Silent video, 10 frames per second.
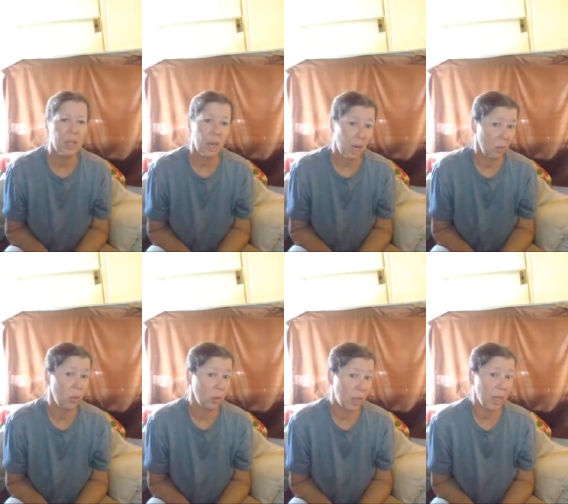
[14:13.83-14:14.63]
then
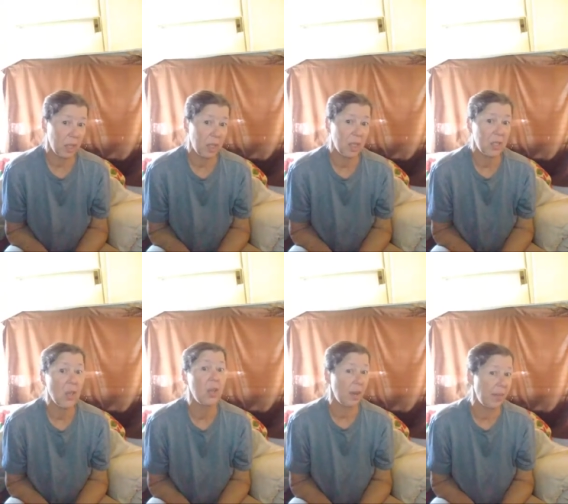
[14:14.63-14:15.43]
I will get
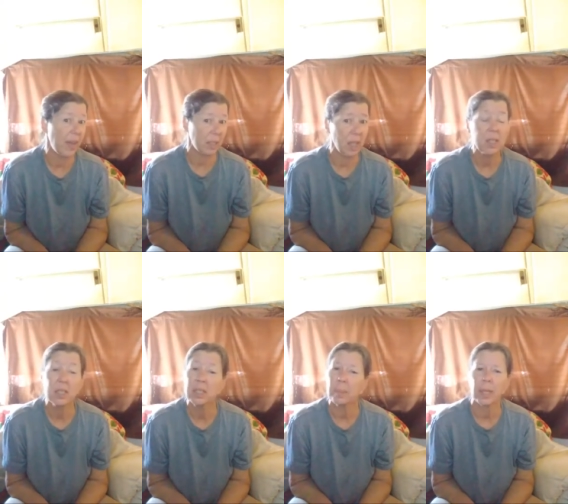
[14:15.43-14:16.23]
his Nevada
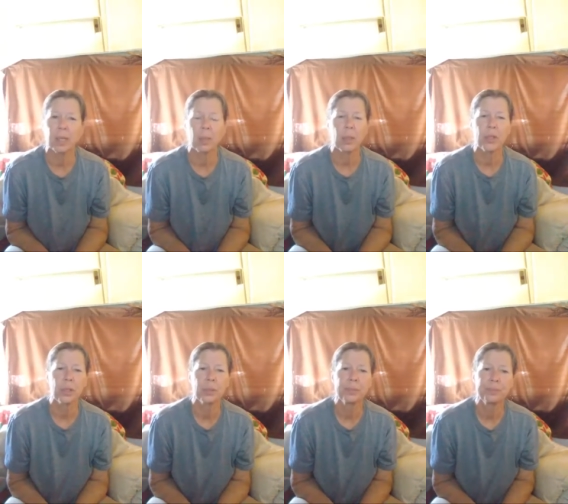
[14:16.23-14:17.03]
license plate
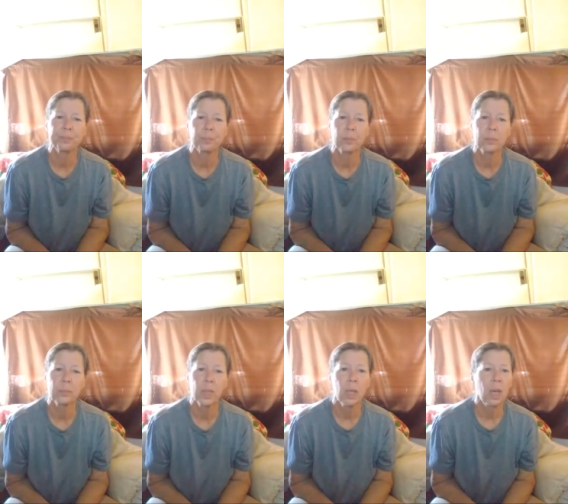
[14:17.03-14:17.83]
numbers.
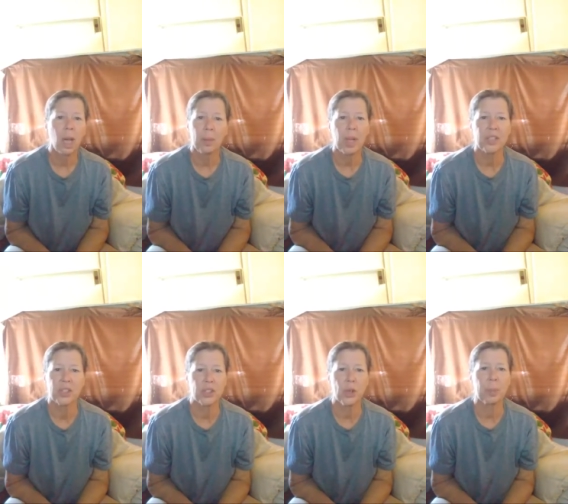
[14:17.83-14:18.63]
I'm not
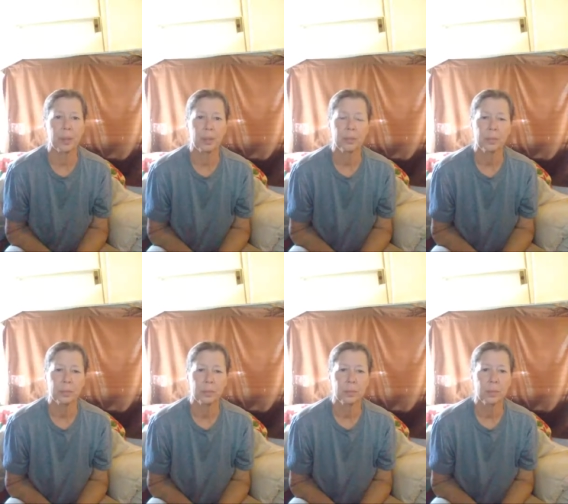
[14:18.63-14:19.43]
stupid.
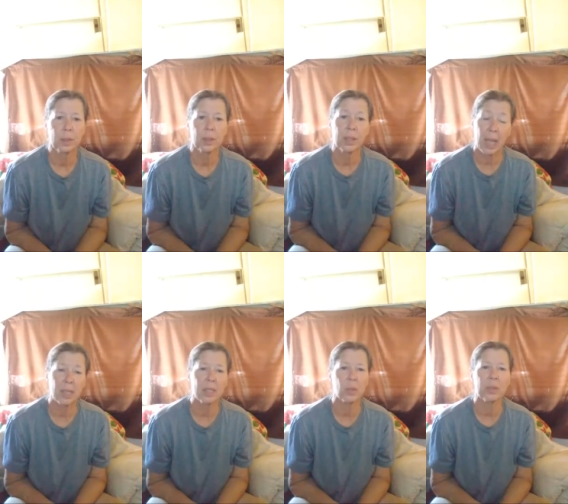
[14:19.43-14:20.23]
That
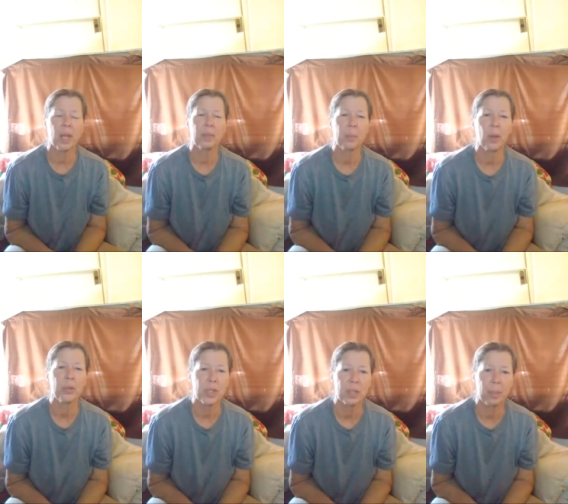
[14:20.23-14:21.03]
is what that
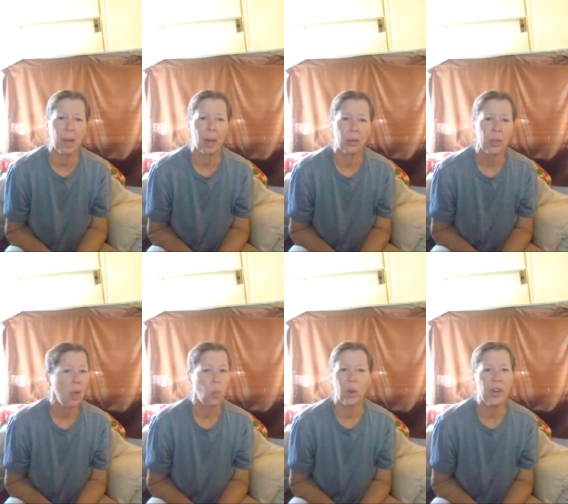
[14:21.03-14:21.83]
post is about.
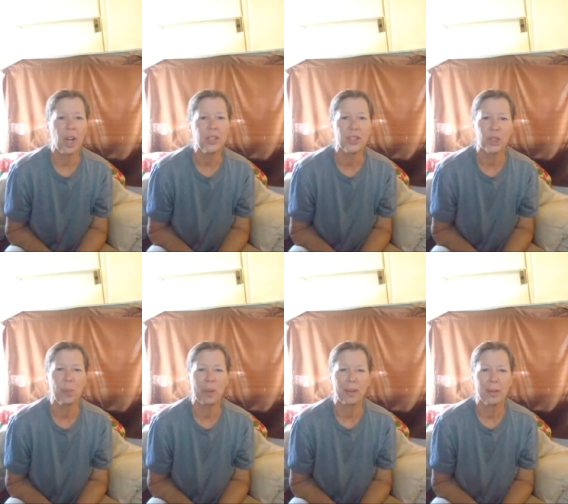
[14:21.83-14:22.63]
We're not
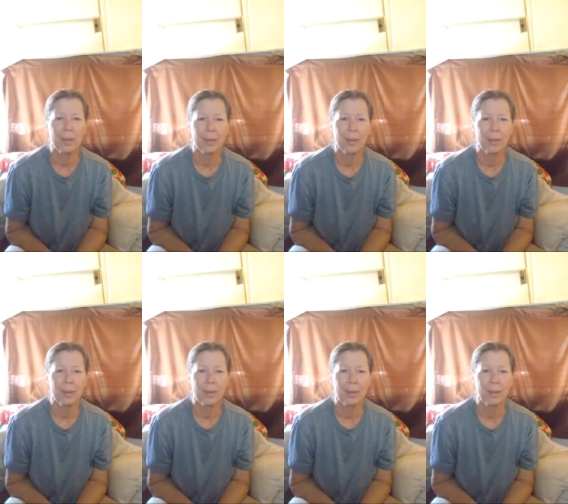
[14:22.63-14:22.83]
stupid.